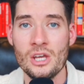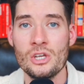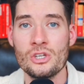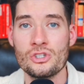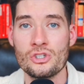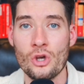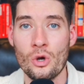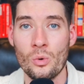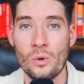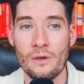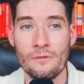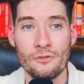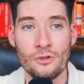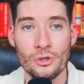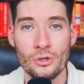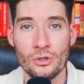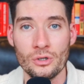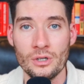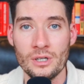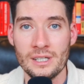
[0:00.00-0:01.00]
So if
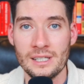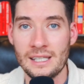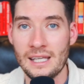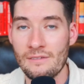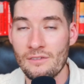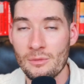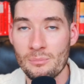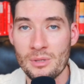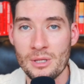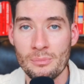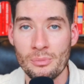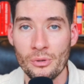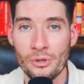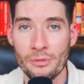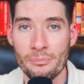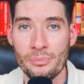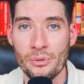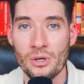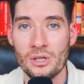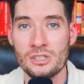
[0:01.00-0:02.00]
you're giving people the
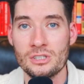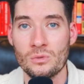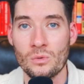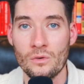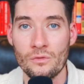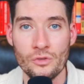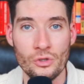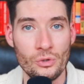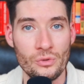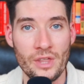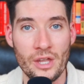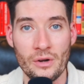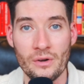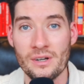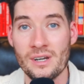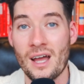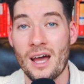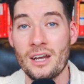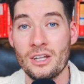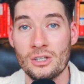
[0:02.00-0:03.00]
book to review that are
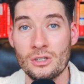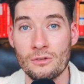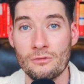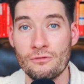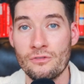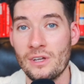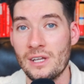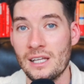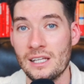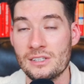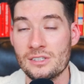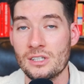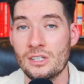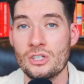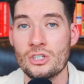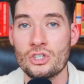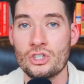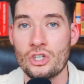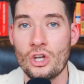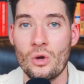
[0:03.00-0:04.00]
not a good fit, it's going
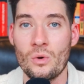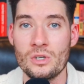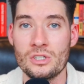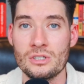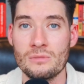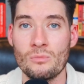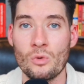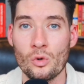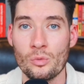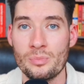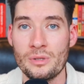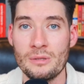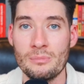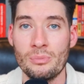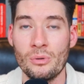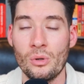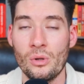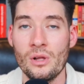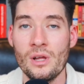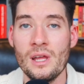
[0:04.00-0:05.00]
to show it to more
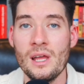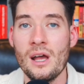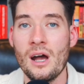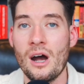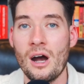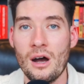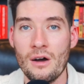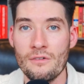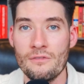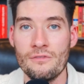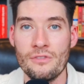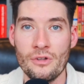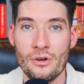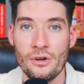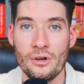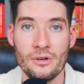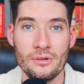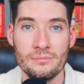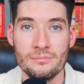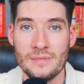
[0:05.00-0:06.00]
people of
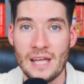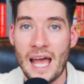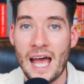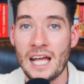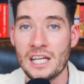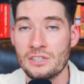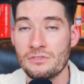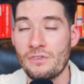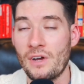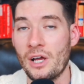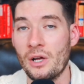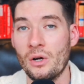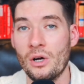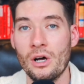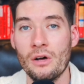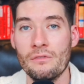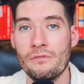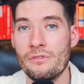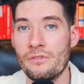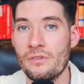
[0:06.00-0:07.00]
their hash file
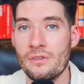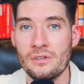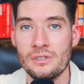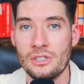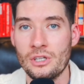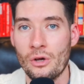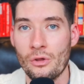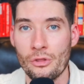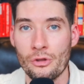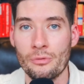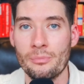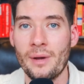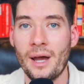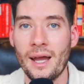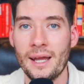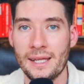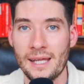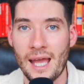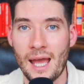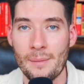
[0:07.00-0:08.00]
of their
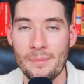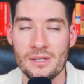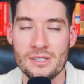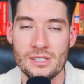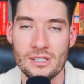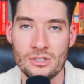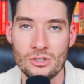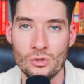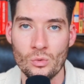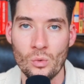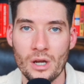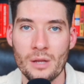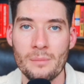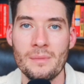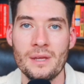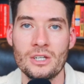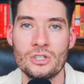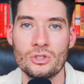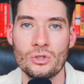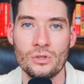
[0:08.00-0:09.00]
buying habits, and you
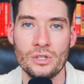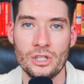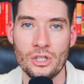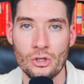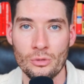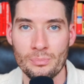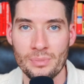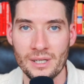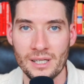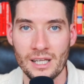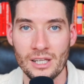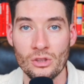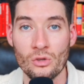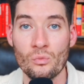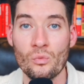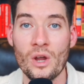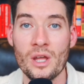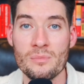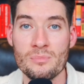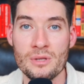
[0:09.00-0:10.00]
make sure that you're picking the
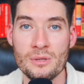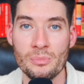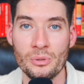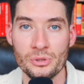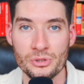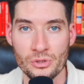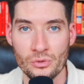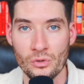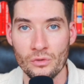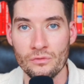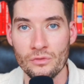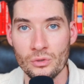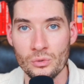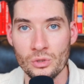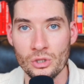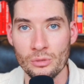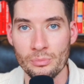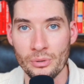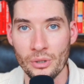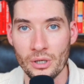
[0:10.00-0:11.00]
right people to review
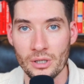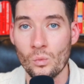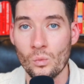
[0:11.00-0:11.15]
your book.